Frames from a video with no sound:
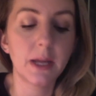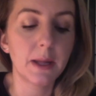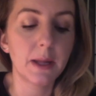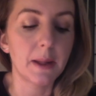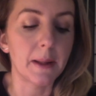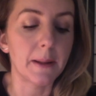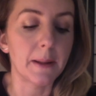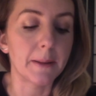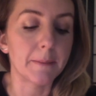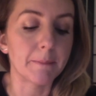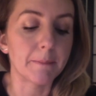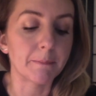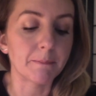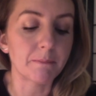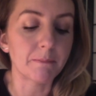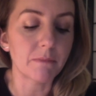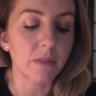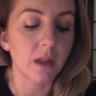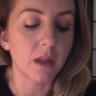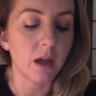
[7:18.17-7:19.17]

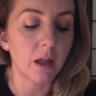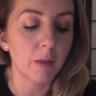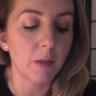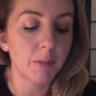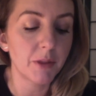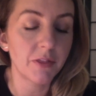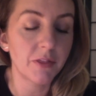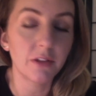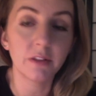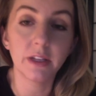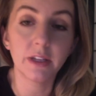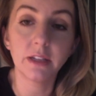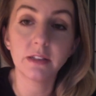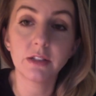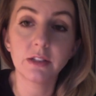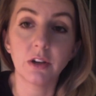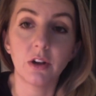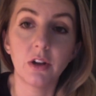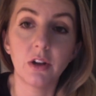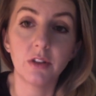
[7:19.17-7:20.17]
I'll put the link
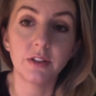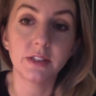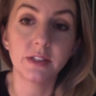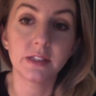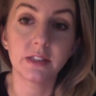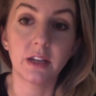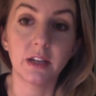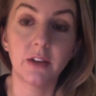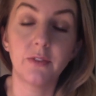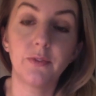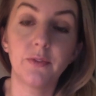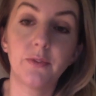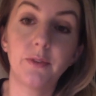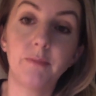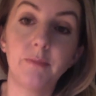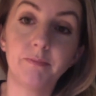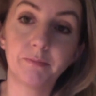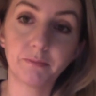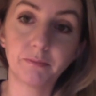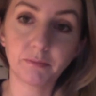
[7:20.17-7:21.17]
to all this stuff
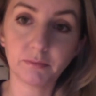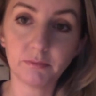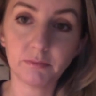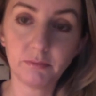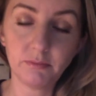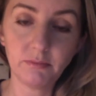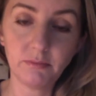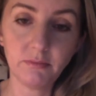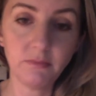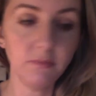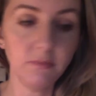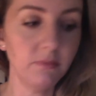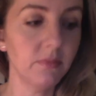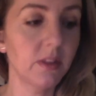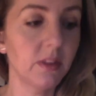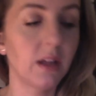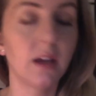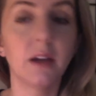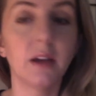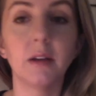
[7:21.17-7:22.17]

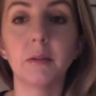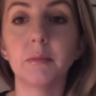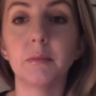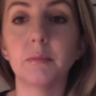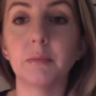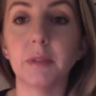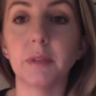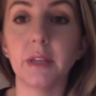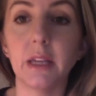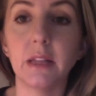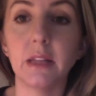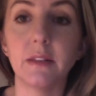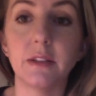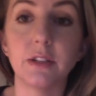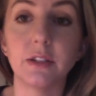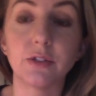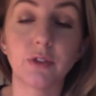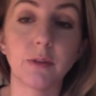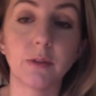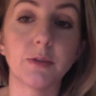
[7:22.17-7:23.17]
in the
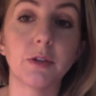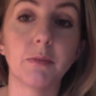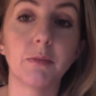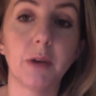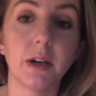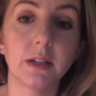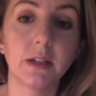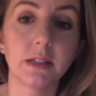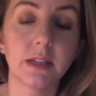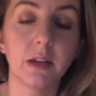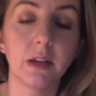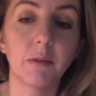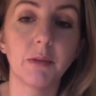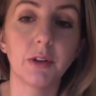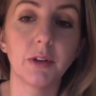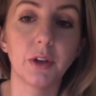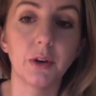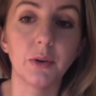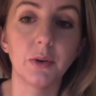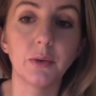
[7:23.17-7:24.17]
description box down
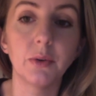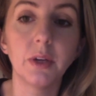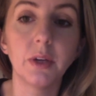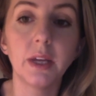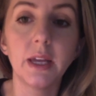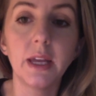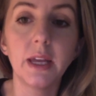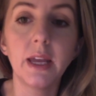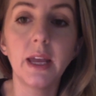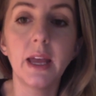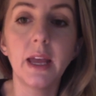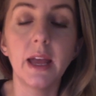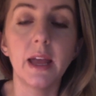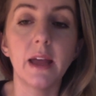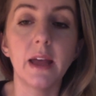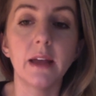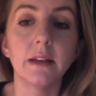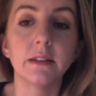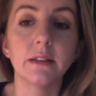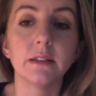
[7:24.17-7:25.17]
below,
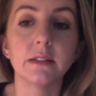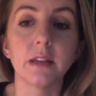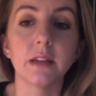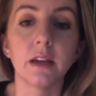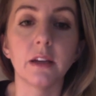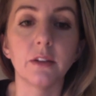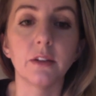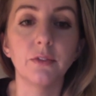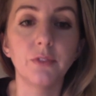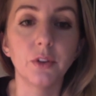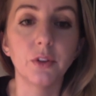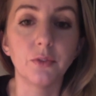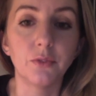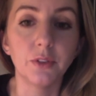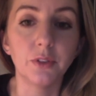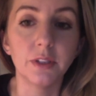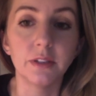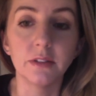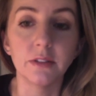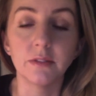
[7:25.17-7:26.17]
and feel
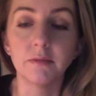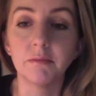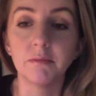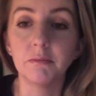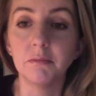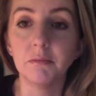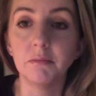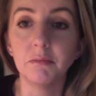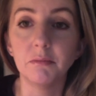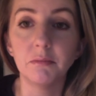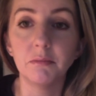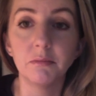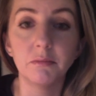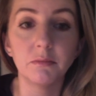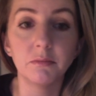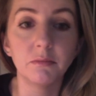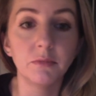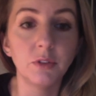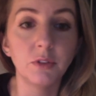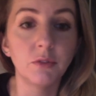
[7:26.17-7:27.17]
free to
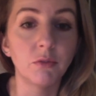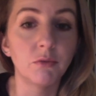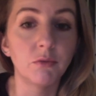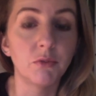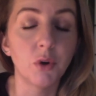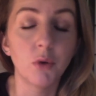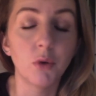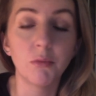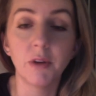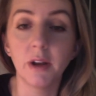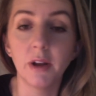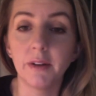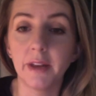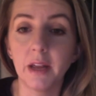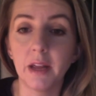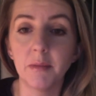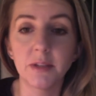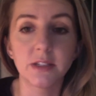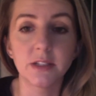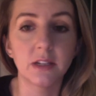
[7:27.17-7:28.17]
roam around
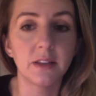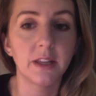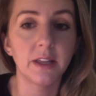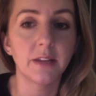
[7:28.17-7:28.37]
Amazon.